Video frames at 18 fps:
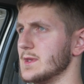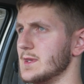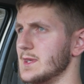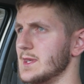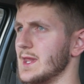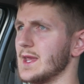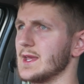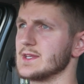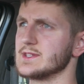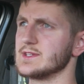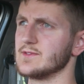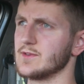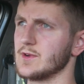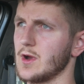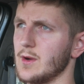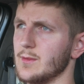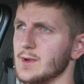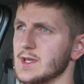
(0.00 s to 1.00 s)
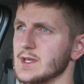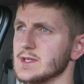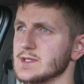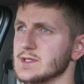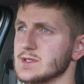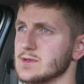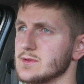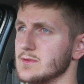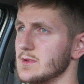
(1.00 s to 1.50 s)
negative
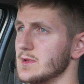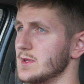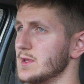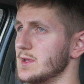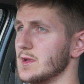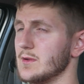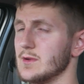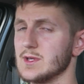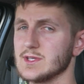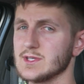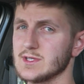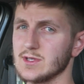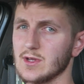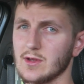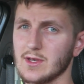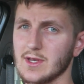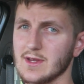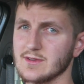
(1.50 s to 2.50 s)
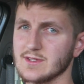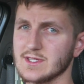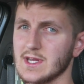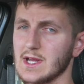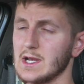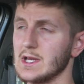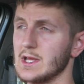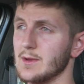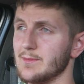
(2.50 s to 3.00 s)
comments. You know, it's not
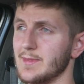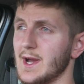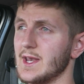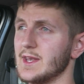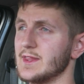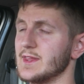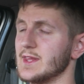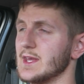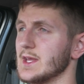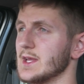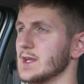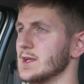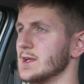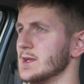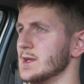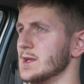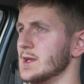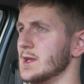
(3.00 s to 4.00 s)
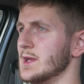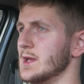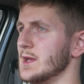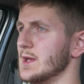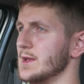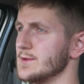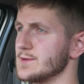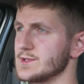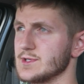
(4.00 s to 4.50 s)
necessarily a bad thing.
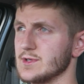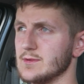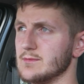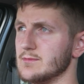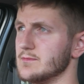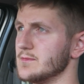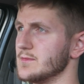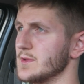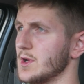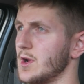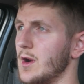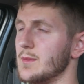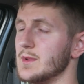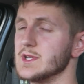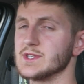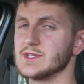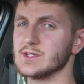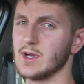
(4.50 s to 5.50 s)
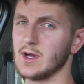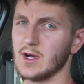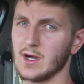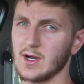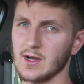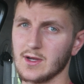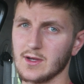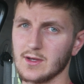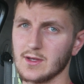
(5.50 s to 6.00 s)
Some comments
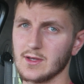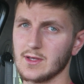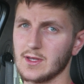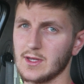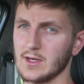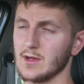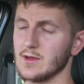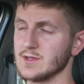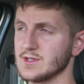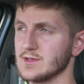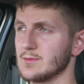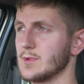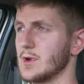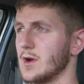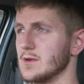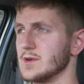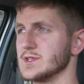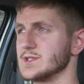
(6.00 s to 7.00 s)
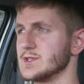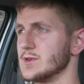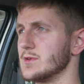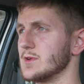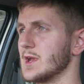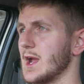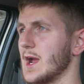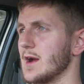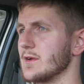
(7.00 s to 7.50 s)
are, you know, some comments do
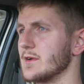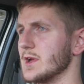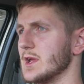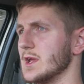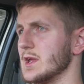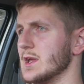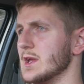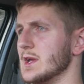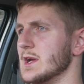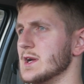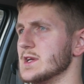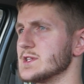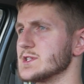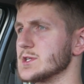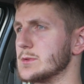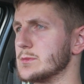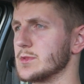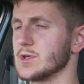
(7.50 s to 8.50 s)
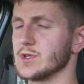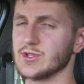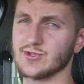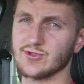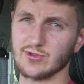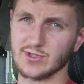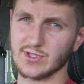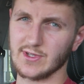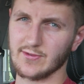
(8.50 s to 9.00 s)
carry some
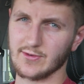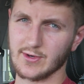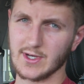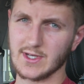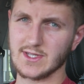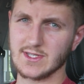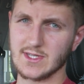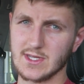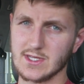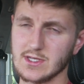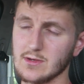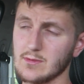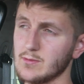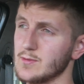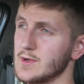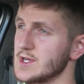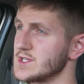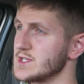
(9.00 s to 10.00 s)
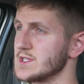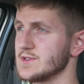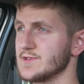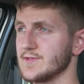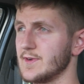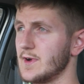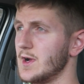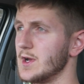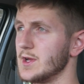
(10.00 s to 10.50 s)
constructive criticism, which is
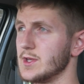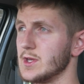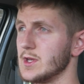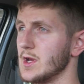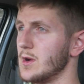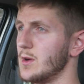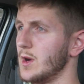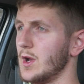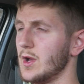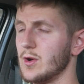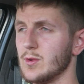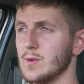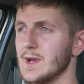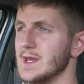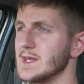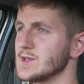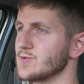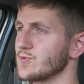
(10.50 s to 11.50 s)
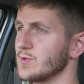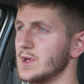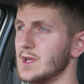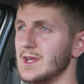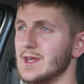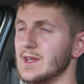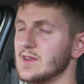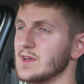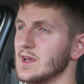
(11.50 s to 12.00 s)
fine. You know, I always
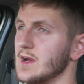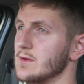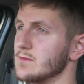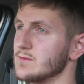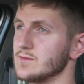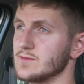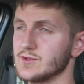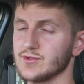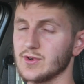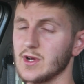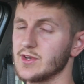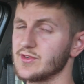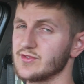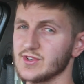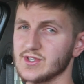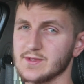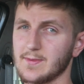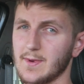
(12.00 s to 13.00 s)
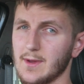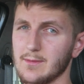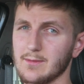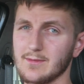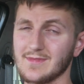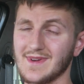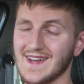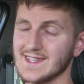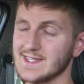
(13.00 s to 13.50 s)
read and try to
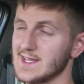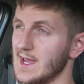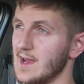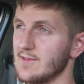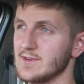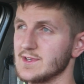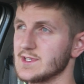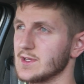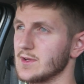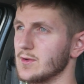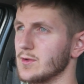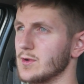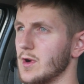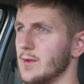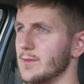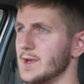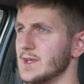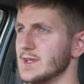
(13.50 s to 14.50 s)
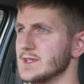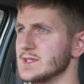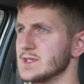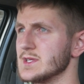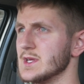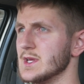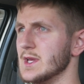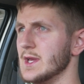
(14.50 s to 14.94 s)
respond back to every single comment.